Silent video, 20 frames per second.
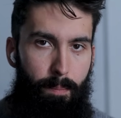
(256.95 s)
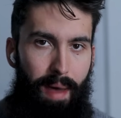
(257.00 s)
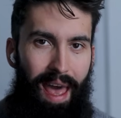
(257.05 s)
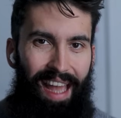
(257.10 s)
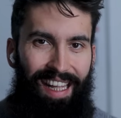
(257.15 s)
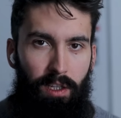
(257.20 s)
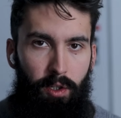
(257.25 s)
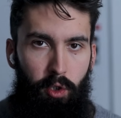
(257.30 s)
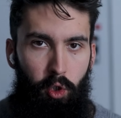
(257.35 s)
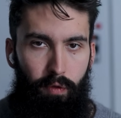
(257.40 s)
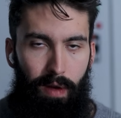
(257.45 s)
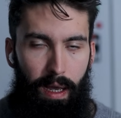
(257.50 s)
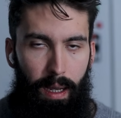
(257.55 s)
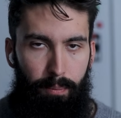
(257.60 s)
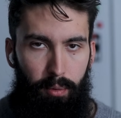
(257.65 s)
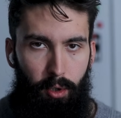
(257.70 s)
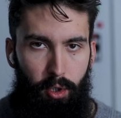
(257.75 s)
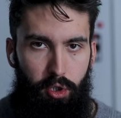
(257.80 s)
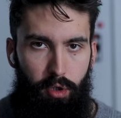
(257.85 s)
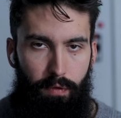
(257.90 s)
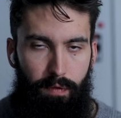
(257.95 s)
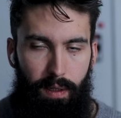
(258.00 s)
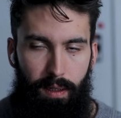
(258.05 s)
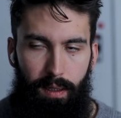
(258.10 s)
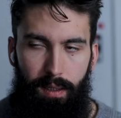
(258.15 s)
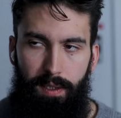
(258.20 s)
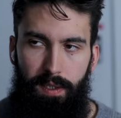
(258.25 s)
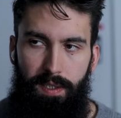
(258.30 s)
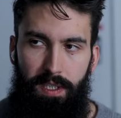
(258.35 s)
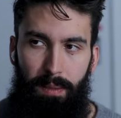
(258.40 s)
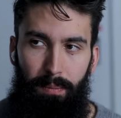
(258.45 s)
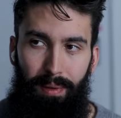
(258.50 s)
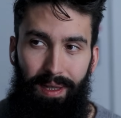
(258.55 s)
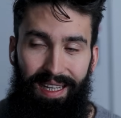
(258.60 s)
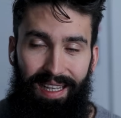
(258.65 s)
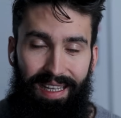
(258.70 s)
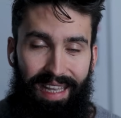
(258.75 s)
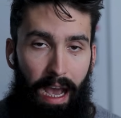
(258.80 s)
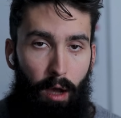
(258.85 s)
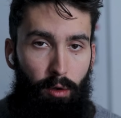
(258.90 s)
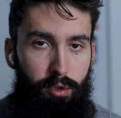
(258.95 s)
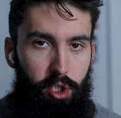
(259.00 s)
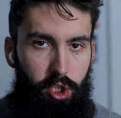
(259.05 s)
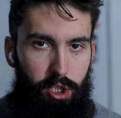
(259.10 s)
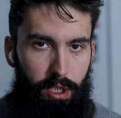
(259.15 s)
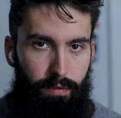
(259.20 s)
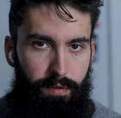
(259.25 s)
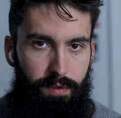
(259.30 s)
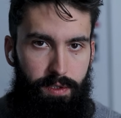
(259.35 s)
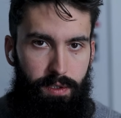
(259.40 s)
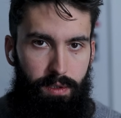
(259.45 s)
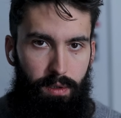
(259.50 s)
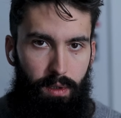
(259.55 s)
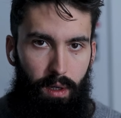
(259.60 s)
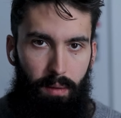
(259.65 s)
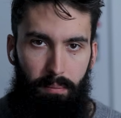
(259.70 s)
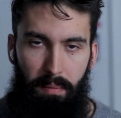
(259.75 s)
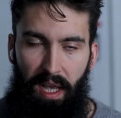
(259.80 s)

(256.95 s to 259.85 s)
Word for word: magnitude of hypertrophy simply downshifts.